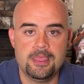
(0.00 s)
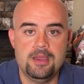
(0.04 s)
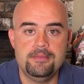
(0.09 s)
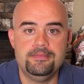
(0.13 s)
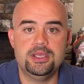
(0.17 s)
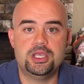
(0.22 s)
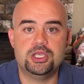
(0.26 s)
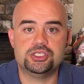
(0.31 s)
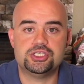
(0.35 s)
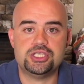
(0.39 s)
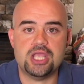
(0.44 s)

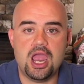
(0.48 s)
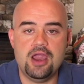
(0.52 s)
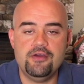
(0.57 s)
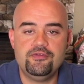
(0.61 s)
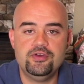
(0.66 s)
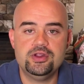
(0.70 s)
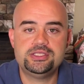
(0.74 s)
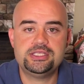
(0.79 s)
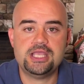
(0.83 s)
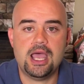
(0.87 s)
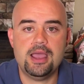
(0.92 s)
because
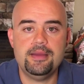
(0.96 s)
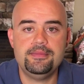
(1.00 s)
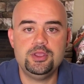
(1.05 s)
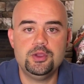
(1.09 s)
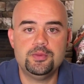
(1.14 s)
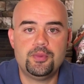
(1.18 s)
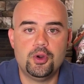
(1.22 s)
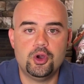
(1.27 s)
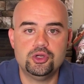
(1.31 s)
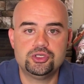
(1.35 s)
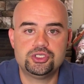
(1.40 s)
every time you
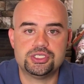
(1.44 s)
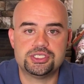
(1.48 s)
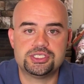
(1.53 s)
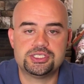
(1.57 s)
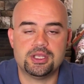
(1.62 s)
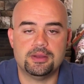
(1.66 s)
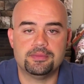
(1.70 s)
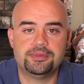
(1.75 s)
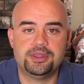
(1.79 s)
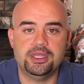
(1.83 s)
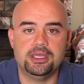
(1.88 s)
purchase
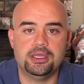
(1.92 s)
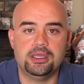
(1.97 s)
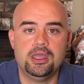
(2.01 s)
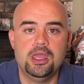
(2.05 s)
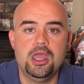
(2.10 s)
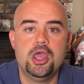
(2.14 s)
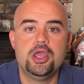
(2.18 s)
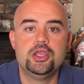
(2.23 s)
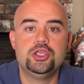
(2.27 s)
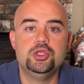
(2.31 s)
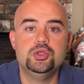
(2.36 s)
something,
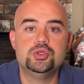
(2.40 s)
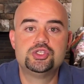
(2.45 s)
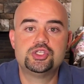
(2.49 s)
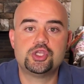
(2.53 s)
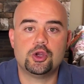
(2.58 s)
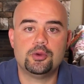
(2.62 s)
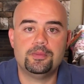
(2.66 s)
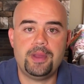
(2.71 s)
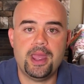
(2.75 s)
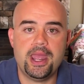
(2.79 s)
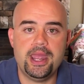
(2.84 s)
you
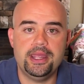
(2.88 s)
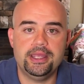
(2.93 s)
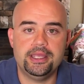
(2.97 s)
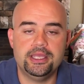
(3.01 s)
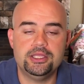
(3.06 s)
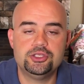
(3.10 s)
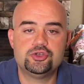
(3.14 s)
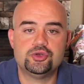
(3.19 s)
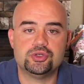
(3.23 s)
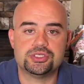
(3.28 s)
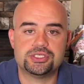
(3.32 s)
start paying
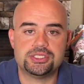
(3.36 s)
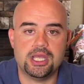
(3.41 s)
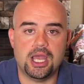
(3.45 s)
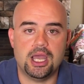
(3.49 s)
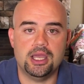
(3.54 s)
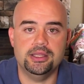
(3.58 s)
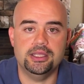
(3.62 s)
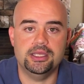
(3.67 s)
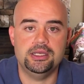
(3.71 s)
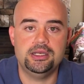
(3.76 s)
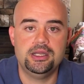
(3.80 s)
interest
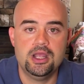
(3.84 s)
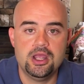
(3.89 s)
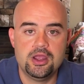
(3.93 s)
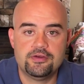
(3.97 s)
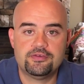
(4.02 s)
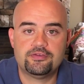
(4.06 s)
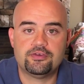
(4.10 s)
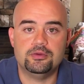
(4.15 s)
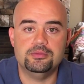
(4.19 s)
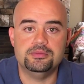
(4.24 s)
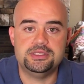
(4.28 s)
on it
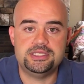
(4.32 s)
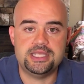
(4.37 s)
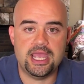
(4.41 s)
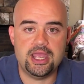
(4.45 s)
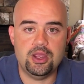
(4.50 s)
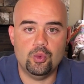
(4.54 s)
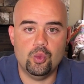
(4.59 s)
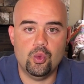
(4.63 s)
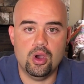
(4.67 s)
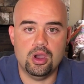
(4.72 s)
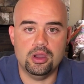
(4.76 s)
from day
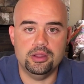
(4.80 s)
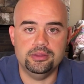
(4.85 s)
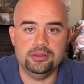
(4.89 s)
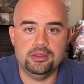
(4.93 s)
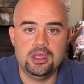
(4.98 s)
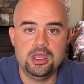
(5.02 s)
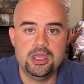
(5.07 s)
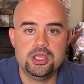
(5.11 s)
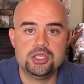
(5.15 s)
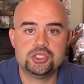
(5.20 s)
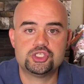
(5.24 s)
one.
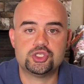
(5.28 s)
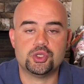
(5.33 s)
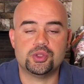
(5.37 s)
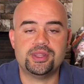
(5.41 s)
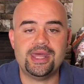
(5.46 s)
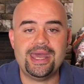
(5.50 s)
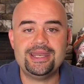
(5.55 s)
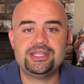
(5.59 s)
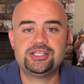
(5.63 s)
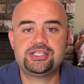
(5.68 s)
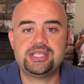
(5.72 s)
So
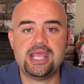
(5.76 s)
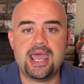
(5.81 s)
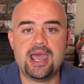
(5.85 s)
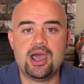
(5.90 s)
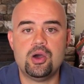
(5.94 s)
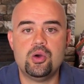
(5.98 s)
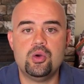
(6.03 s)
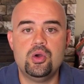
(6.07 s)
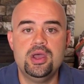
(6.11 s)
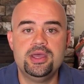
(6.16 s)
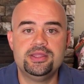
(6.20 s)
that is
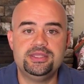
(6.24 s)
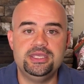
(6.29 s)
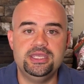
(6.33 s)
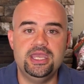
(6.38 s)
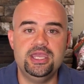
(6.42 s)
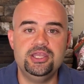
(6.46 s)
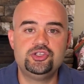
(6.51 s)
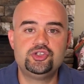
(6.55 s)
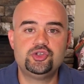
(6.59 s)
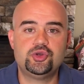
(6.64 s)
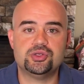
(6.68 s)
how the
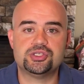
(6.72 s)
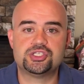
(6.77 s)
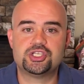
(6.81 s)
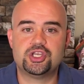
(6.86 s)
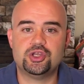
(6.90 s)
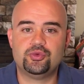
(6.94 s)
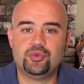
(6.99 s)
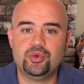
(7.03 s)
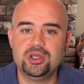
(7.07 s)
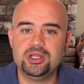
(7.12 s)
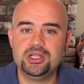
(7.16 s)
interest
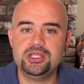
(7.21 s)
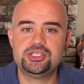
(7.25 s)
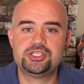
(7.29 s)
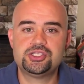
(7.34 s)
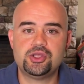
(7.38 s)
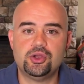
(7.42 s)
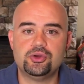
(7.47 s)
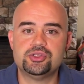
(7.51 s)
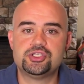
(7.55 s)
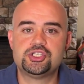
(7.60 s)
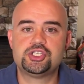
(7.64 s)
could really
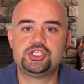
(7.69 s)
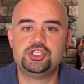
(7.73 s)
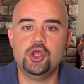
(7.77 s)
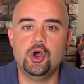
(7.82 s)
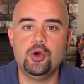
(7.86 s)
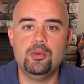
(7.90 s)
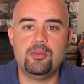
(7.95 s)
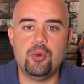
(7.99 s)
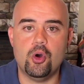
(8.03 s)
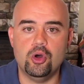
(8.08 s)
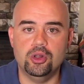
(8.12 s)
start
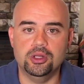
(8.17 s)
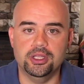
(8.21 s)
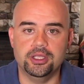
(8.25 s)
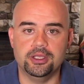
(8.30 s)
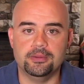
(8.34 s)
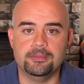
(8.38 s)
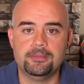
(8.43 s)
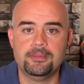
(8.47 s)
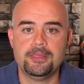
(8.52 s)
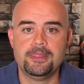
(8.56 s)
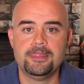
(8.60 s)

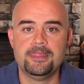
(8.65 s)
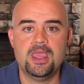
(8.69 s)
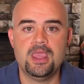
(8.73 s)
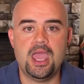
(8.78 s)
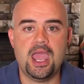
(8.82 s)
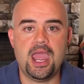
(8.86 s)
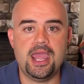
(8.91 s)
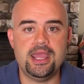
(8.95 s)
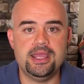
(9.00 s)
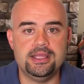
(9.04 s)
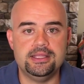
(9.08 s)
snowballing,
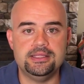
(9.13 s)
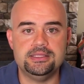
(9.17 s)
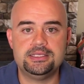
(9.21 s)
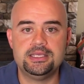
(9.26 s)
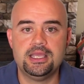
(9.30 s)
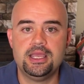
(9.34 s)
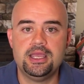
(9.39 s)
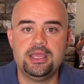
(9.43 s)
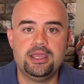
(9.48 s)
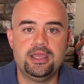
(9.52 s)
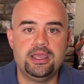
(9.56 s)
and
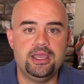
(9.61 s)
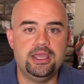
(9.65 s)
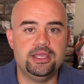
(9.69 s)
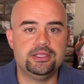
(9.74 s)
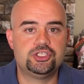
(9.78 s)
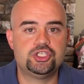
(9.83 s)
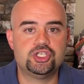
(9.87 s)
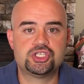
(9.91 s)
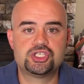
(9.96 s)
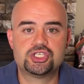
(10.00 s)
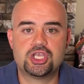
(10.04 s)
it
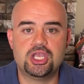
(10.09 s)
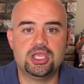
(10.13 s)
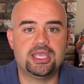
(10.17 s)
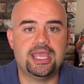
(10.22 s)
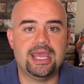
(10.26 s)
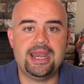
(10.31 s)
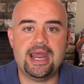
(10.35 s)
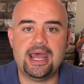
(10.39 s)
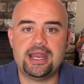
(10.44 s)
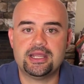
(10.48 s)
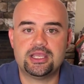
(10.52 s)
just could
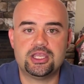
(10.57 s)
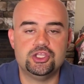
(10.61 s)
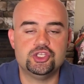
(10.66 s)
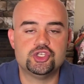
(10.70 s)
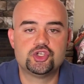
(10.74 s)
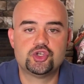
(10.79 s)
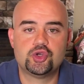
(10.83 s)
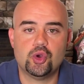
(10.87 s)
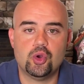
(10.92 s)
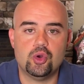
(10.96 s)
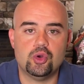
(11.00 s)
get out of
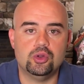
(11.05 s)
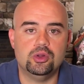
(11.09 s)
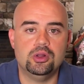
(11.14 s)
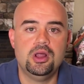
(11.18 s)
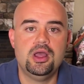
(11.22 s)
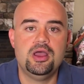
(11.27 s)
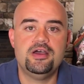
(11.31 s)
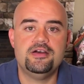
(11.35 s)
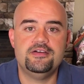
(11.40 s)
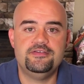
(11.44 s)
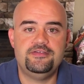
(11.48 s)

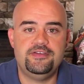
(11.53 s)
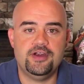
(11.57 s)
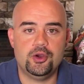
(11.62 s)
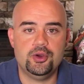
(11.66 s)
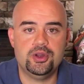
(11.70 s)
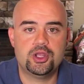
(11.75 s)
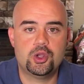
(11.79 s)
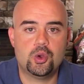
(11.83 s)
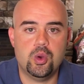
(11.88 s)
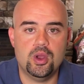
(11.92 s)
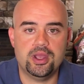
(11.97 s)
control
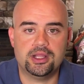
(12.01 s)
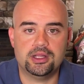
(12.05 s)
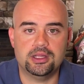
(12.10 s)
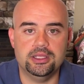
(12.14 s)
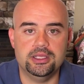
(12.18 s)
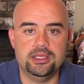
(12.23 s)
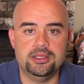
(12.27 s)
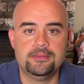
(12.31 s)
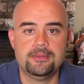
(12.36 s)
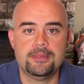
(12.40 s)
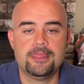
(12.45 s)
very
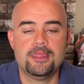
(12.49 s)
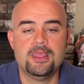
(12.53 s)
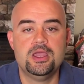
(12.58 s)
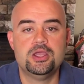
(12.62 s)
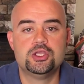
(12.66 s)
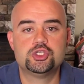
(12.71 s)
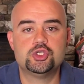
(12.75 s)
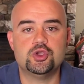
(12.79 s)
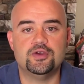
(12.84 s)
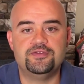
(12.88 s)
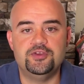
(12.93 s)
quickly.
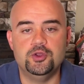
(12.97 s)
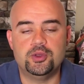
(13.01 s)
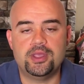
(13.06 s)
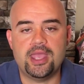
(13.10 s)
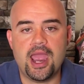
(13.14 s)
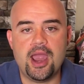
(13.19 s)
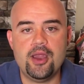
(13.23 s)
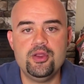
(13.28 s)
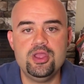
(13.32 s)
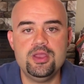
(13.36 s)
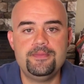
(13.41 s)
So if you
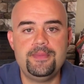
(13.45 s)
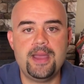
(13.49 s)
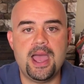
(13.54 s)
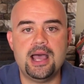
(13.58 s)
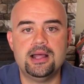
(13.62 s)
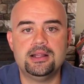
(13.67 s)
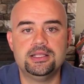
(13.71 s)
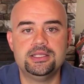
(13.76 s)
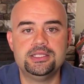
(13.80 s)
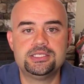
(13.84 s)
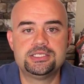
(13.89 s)
carry a
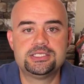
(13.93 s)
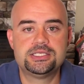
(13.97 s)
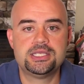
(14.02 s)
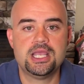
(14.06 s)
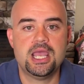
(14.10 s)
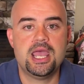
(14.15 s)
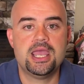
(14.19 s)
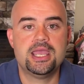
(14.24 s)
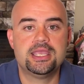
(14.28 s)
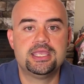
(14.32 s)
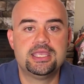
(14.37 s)
balance,
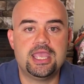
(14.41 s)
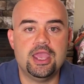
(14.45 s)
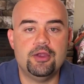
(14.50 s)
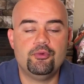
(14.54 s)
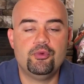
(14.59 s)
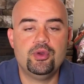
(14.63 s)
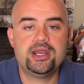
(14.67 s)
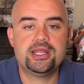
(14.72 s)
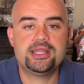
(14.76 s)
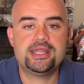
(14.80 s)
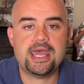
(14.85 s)
get
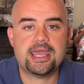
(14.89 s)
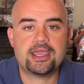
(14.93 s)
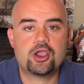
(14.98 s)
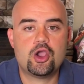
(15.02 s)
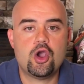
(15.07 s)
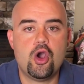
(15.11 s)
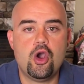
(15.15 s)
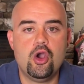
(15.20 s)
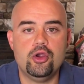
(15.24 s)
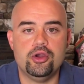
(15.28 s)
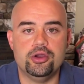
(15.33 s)
rid of that
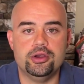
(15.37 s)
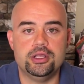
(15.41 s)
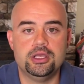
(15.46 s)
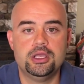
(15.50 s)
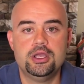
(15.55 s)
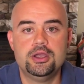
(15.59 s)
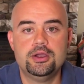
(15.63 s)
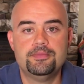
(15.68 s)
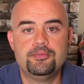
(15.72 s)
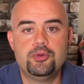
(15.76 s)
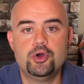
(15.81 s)
card.
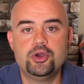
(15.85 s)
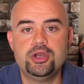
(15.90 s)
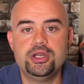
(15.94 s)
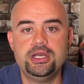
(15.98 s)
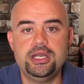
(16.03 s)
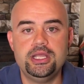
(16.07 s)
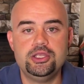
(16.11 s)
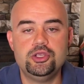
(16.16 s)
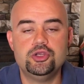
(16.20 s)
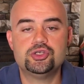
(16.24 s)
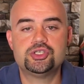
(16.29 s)
Put it
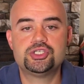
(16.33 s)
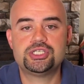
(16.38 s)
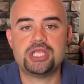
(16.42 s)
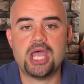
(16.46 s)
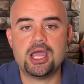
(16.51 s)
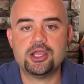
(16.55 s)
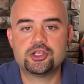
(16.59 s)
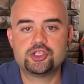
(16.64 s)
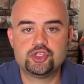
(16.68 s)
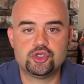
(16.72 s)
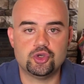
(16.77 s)
in your
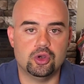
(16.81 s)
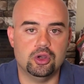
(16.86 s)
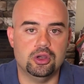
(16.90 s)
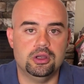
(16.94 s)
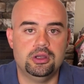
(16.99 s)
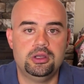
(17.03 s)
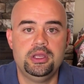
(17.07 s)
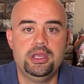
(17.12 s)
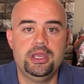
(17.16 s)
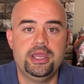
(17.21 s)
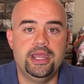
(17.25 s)
sock
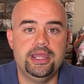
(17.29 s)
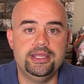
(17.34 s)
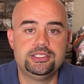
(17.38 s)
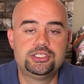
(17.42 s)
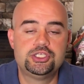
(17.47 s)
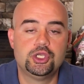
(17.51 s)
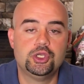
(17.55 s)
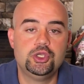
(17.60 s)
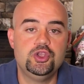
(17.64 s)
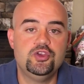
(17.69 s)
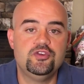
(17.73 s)
drawer
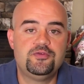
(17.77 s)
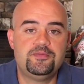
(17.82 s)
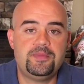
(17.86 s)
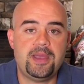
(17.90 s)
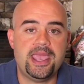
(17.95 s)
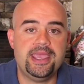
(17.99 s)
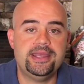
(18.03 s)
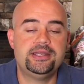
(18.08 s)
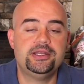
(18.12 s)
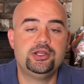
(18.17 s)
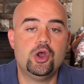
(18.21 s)
until you've
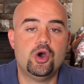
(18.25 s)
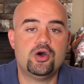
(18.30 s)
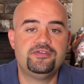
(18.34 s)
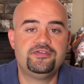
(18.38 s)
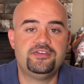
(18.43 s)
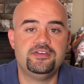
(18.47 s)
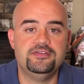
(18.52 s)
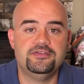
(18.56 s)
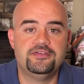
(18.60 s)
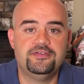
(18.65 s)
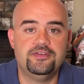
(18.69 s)
paid it
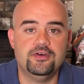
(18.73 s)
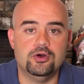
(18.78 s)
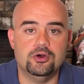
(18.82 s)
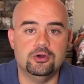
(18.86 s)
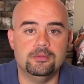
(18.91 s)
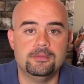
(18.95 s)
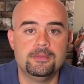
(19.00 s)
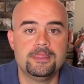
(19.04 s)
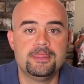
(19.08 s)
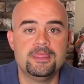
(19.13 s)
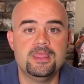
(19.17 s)
off in
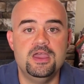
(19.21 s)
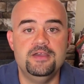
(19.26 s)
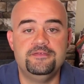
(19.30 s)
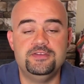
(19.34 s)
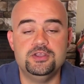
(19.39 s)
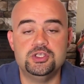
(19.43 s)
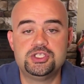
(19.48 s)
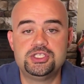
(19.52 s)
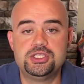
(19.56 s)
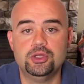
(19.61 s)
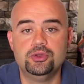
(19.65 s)
full. If
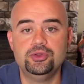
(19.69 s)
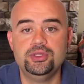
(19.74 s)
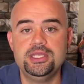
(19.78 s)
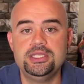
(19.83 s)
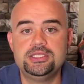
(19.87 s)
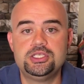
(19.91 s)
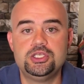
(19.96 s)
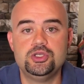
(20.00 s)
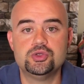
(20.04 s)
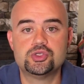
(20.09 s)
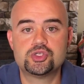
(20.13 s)
you still
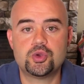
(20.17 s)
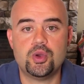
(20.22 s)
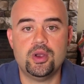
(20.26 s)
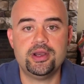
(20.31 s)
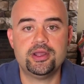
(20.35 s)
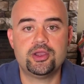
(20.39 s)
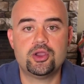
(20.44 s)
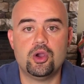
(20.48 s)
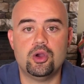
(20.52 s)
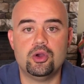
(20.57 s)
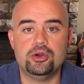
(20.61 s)
need to use
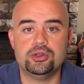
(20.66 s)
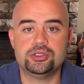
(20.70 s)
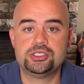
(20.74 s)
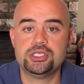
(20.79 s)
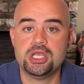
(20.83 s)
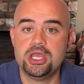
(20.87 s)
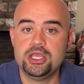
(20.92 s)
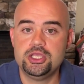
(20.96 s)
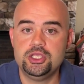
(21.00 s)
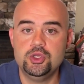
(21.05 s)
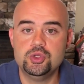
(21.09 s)
credit cards,
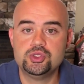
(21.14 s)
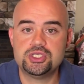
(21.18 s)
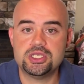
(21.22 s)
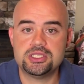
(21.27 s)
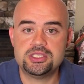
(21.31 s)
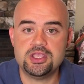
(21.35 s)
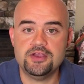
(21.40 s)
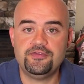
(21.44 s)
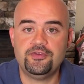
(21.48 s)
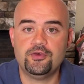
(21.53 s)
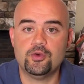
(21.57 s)
use a
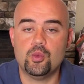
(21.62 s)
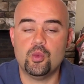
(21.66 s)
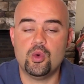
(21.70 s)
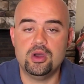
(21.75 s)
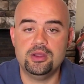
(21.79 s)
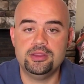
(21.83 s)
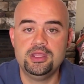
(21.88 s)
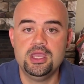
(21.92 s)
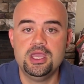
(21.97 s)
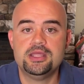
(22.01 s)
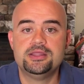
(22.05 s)
different
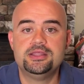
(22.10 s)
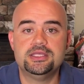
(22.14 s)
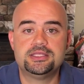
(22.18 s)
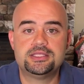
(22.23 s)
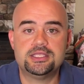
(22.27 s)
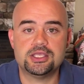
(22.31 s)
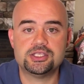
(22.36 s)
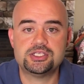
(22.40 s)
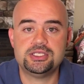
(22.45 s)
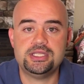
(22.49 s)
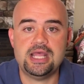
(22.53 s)
one that
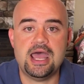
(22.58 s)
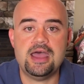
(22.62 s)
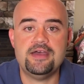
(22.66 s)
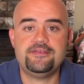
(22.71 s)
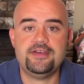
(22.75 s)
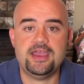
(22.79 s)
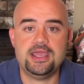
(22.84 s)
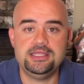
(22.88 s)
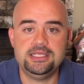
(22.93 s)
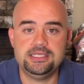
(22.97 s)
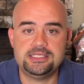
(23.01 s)
doesn't have
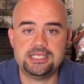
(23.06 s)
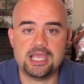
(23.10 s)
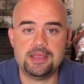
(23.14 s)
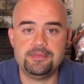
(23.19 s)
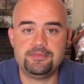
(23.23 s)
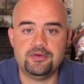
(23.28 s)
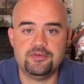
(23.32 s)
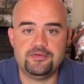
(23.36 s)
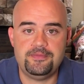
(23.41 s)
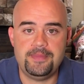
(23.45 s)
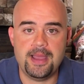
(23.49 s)
any
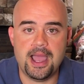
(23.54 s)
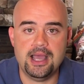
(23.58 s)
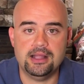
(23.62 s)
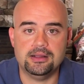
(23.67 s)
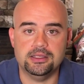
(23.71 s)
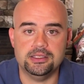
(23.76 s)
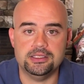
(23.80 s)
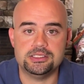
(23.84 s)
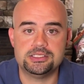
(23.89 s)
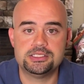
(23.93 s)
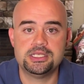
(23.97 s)
type of
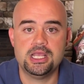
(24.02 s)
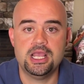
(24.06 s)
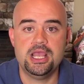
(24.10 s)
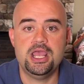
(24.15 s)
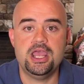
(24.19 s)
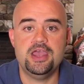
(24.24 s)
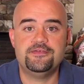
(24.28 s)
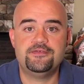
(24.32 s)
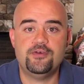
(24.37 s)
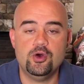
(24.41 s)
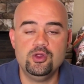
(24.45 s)
balance.
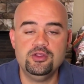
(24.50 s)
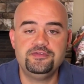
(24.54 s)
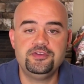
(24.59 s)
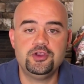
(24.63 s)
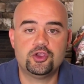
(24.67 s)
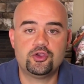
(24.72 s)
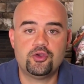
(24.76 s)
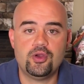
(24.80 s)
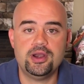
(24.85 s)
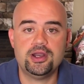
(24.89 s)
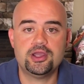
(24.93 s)
If all of your
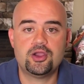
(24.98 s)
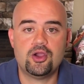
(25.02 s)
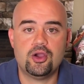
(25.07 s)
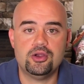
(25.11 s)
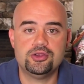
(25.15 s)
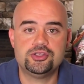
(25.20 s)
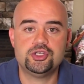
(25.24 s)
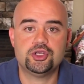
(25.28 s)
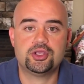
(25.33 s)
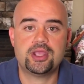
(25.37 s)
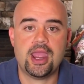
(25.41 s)
credit
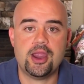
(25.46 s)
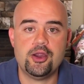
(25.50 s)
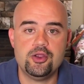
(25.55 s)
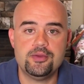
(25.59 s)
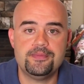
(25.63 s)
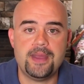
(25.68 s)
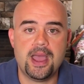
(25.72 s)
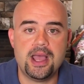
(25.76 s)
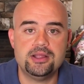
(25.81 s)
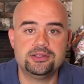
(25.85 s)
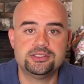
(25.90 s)
cards, you're carrying
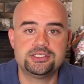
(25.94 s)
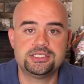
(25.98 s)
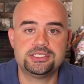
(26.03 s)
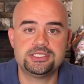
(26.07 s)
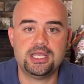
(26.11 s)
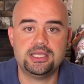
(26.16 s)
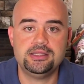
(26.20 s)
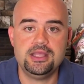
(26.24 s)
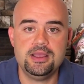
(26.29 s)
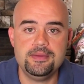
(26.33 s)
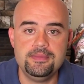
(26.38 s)
balances
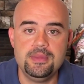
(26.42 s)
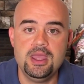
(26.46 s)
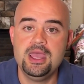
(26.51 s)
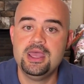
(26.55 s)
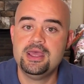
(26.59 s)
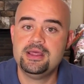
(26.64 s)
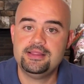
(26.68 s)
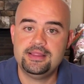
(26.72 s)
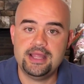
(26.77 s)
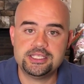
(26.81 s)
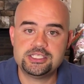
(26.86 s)
on them,
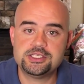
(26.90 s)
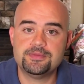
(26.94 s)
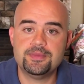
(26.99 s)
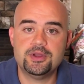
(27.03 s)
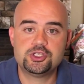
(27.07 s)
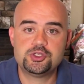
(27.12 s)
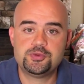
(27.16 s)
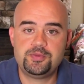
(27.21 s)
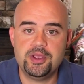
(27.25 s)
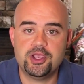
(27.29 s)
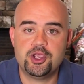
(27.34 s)
that's a
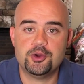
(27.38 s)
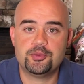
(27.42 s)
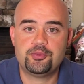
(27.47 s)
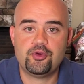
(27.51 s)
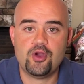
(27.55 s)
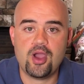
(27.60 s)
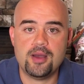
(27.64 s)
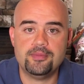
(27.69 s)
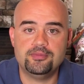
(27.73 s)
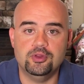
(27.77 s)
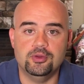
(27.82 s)
much bigger
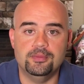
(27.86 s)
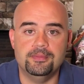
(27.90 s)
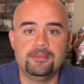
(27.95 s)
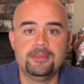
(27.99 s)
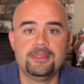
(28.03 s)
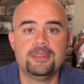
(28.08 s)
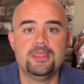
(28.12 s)
problem.